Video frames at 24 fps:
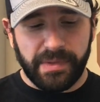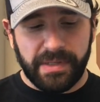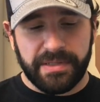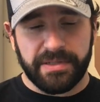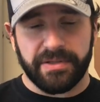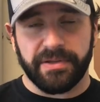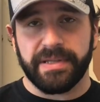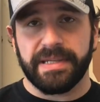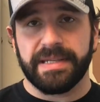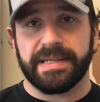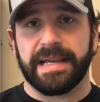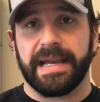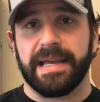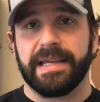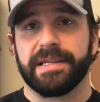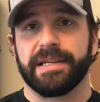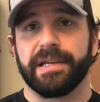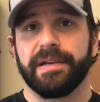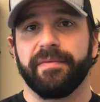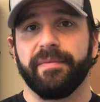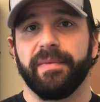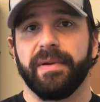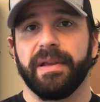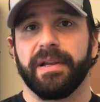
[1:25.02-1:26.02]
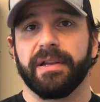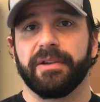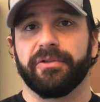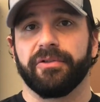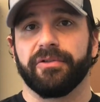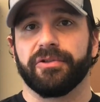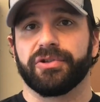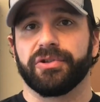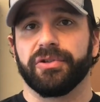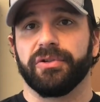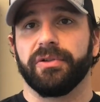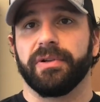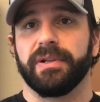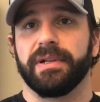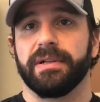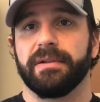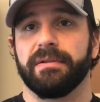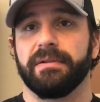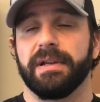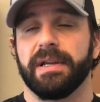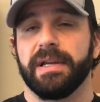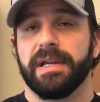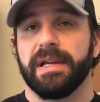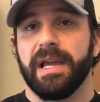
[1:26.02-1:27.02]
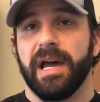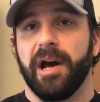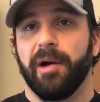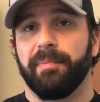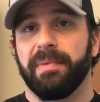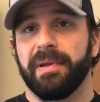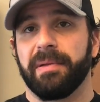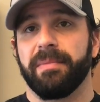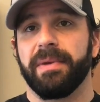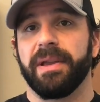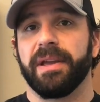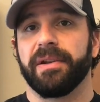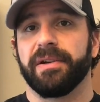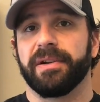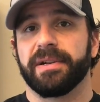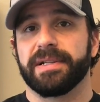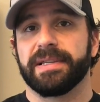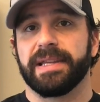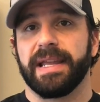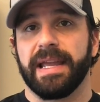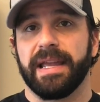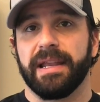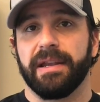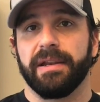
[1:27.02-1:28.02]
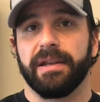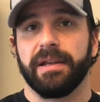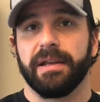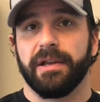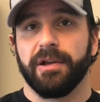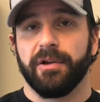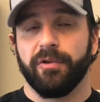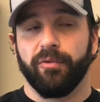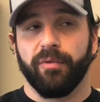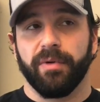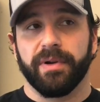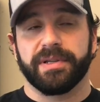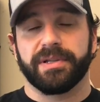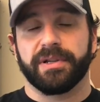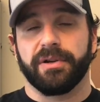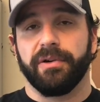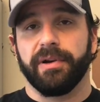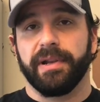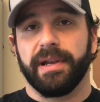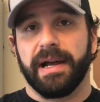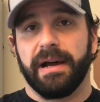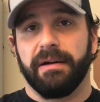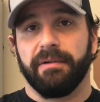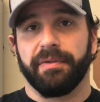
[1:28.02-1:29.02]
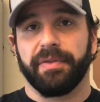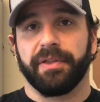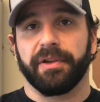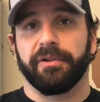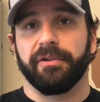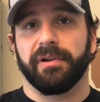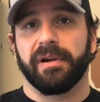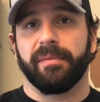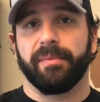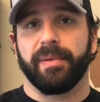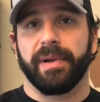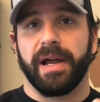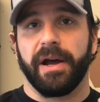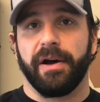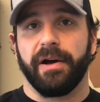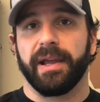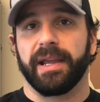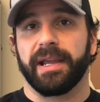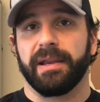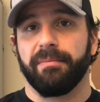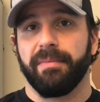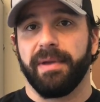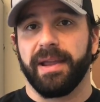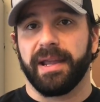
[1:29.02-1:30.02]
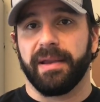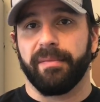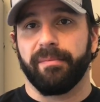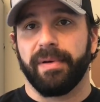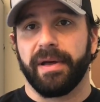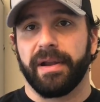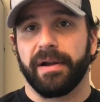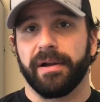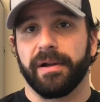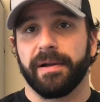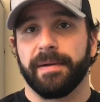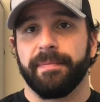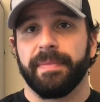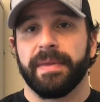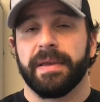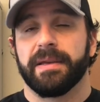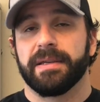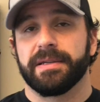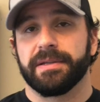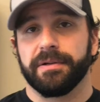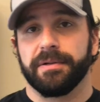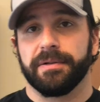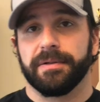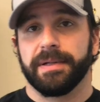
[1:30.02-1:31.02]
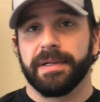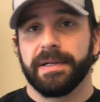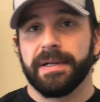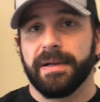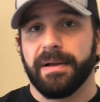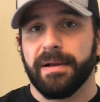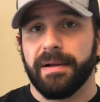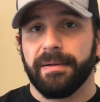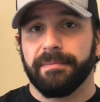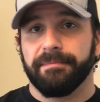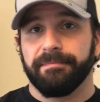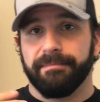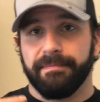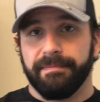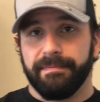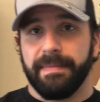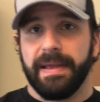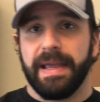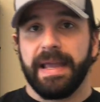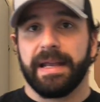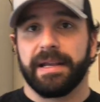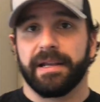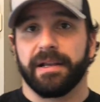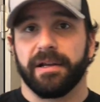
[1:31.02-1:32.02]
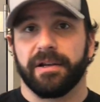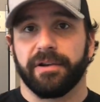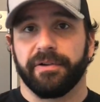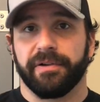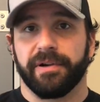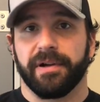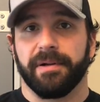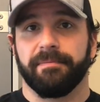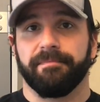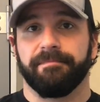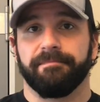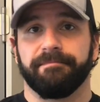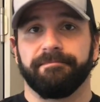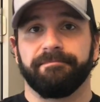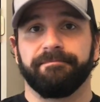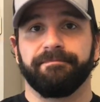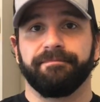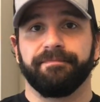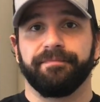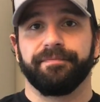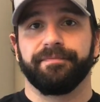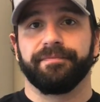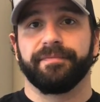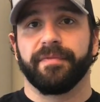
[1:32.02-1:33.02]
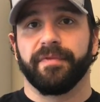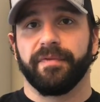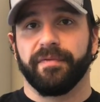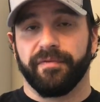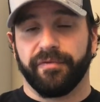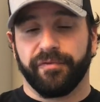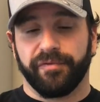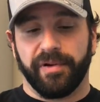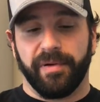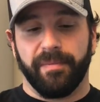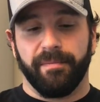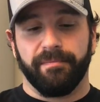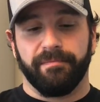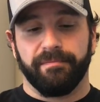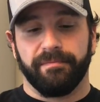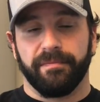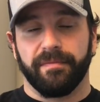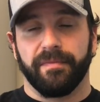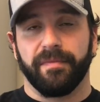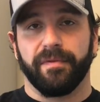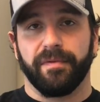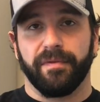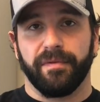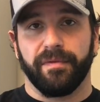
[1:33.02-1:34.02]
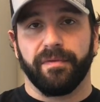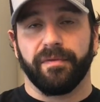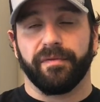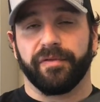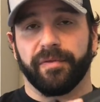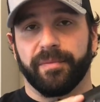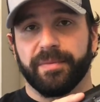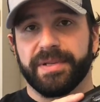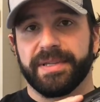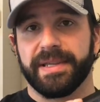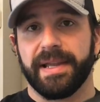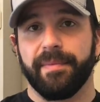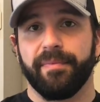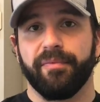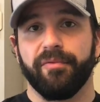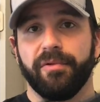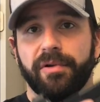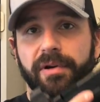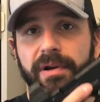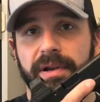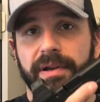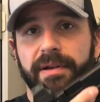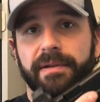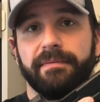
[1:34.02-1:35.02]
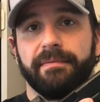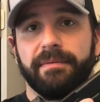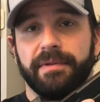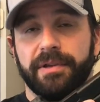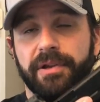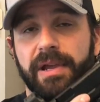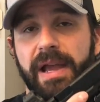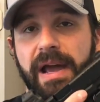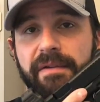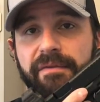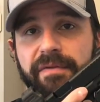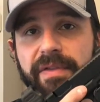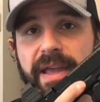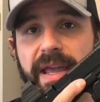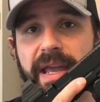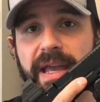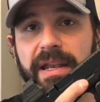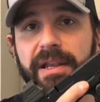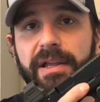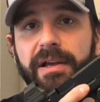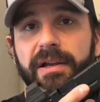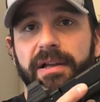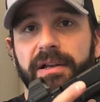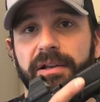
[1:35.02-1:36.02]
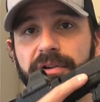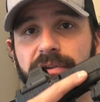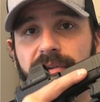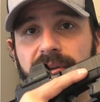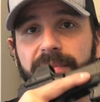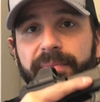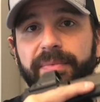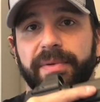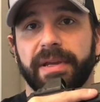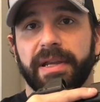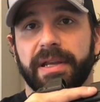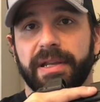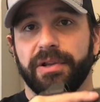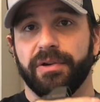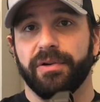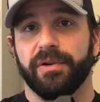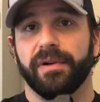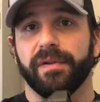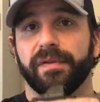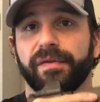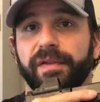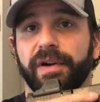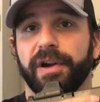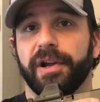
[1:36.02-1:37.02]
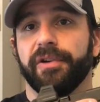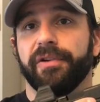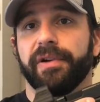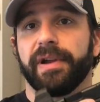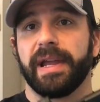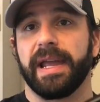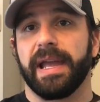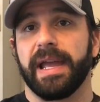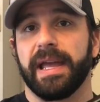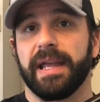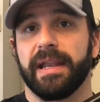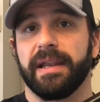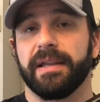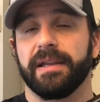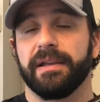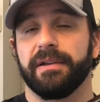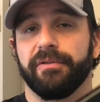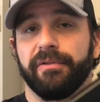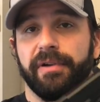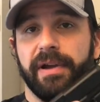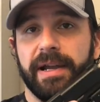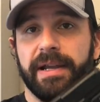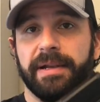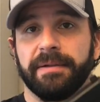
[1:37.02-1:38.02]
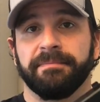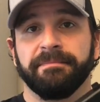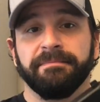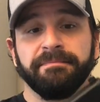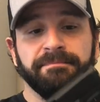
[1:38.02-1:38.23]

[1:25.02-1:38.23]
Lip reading: So these guys have been crucial in helping me understand what's going on with the grip and how I can make it better. So handgun grip. From step one, you have the handgun gripped in your firing hand, right?